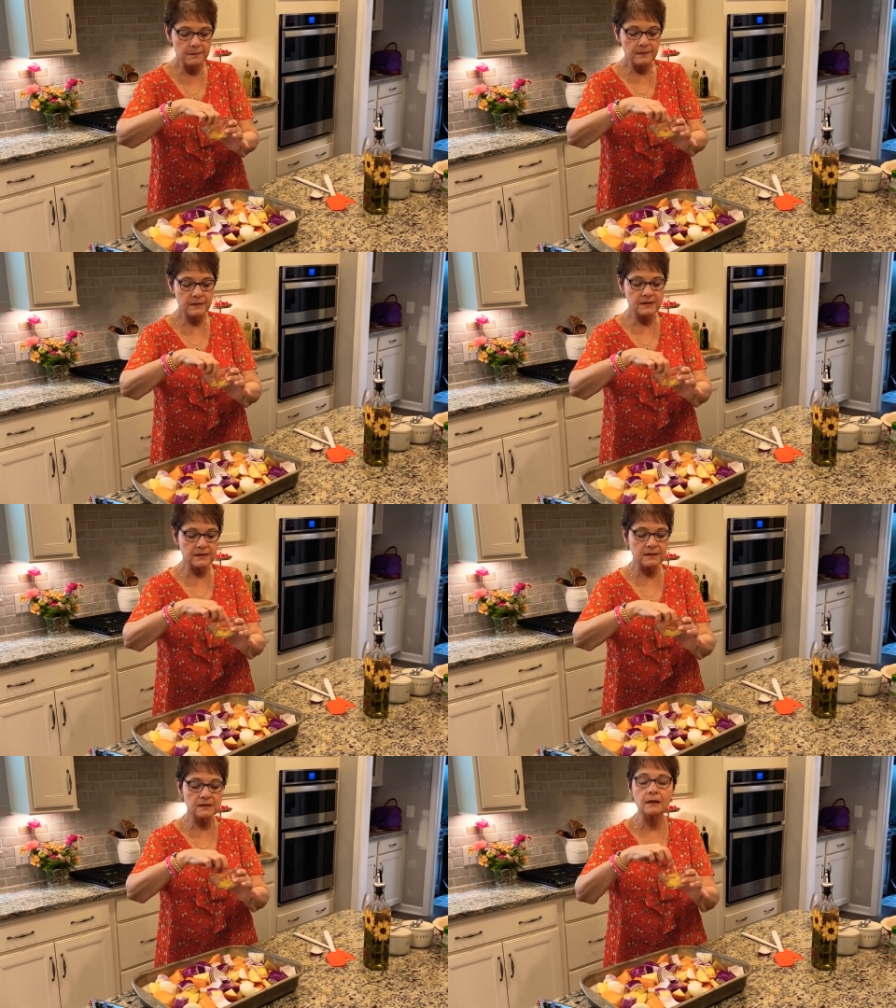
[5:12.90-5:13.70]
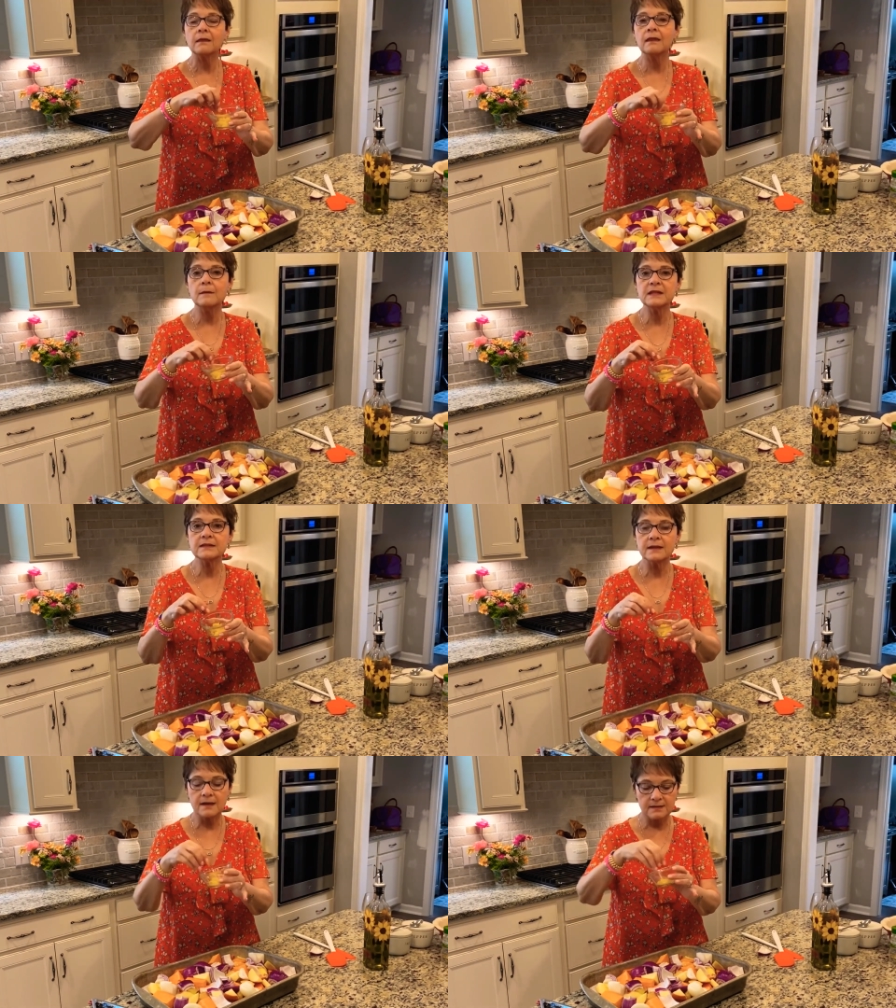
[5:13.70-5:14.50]
this is lemon
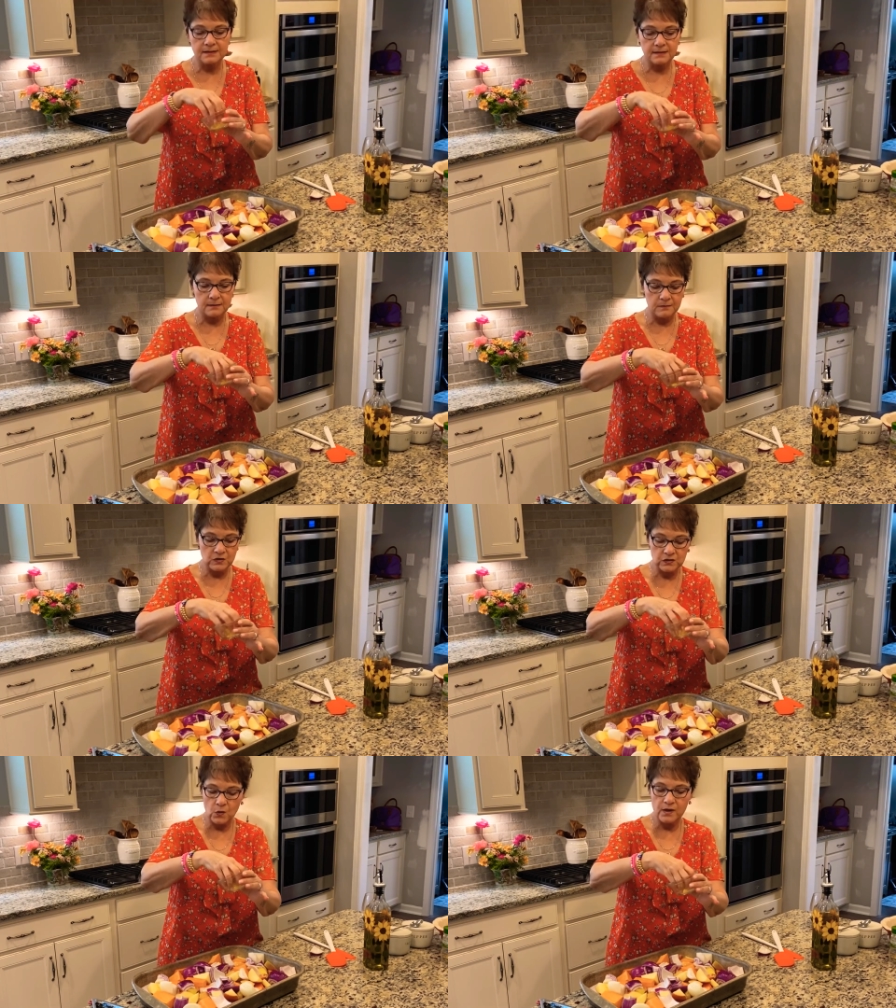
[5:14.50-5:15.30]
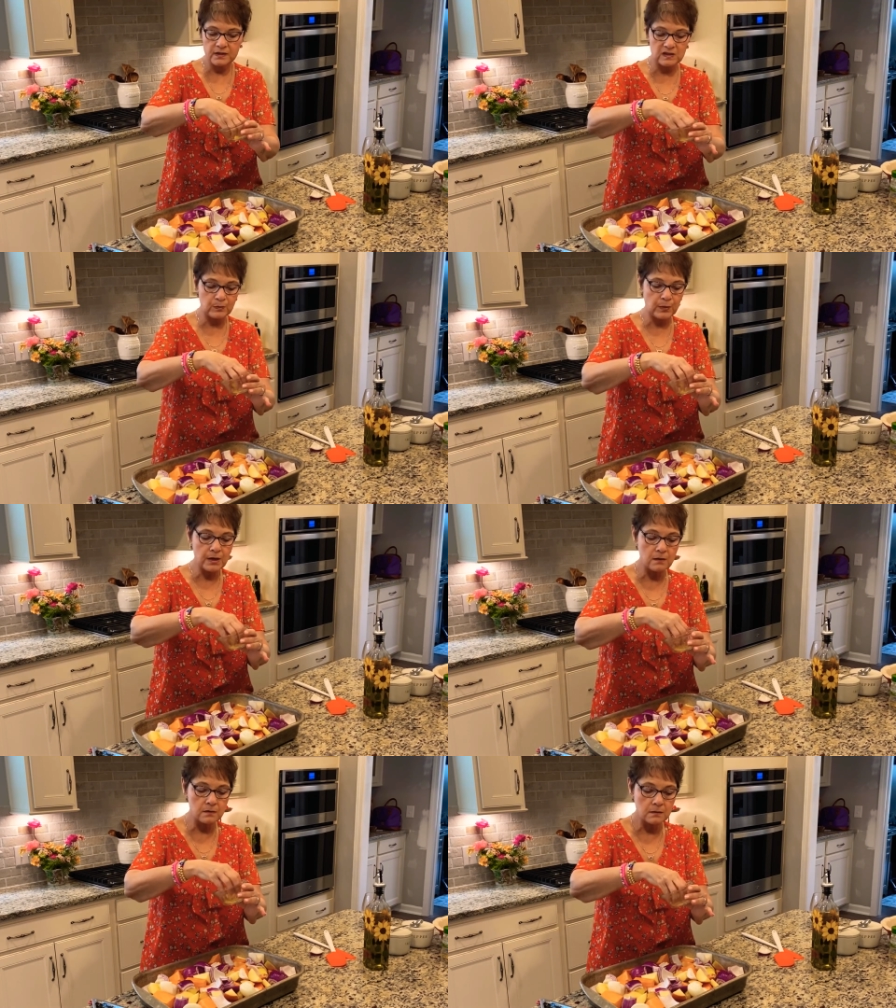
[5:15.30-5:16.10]
zest. I'm just going to
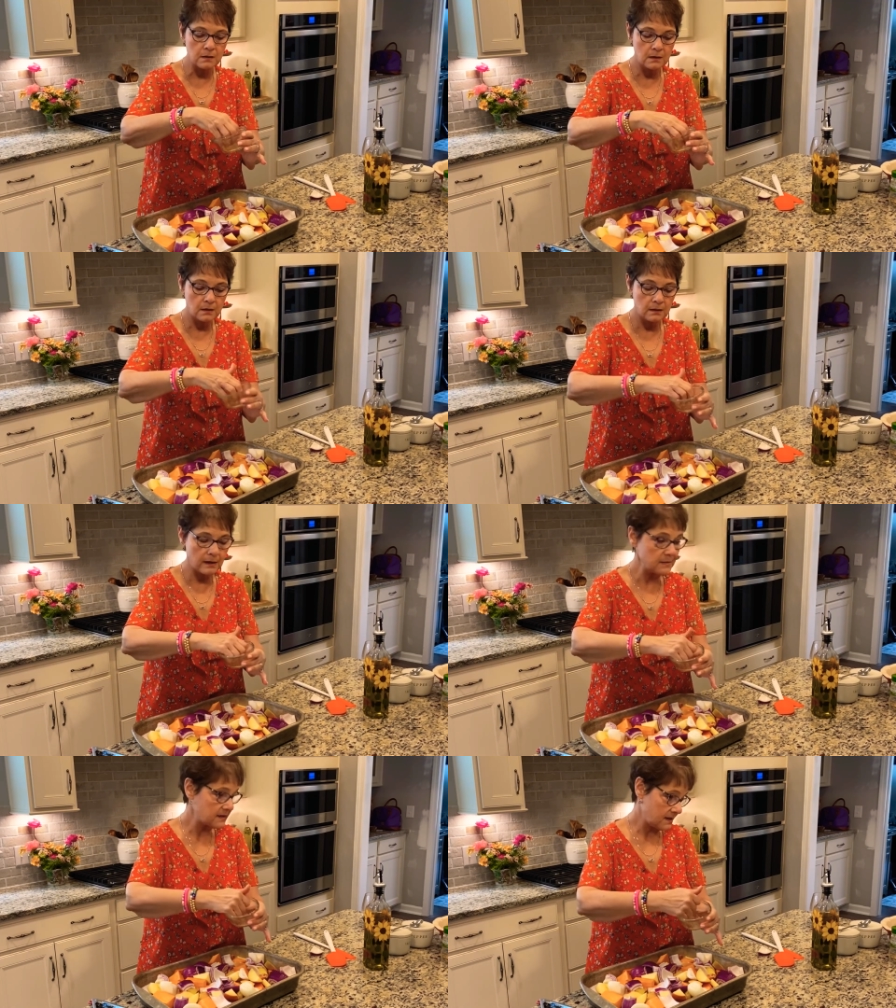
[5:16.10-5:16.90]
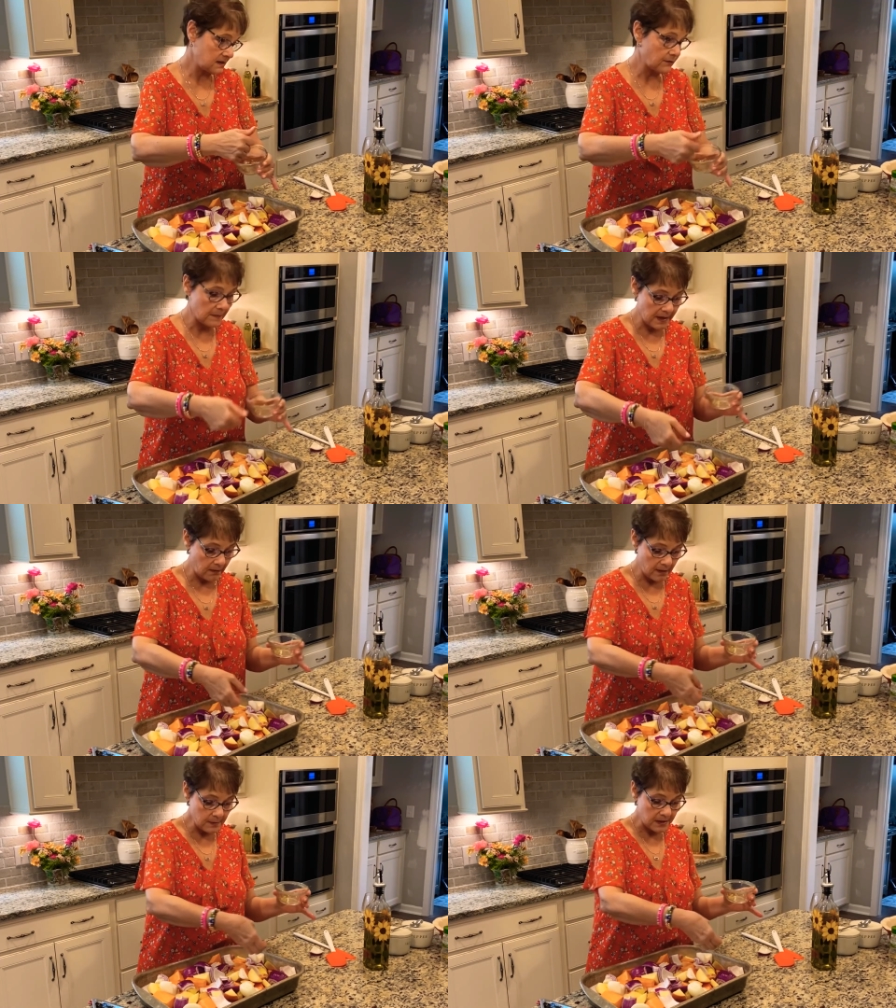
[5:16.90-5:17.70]
sprinkle lemon zest from that
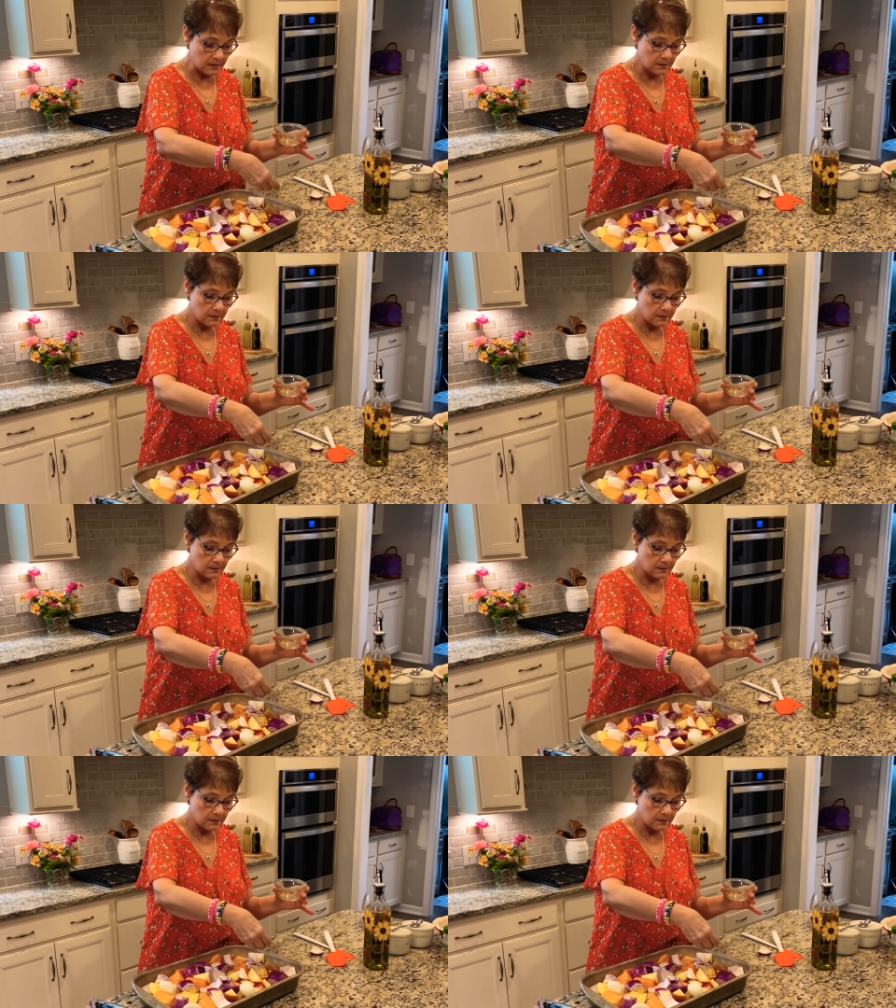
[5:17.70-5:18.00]
lemon.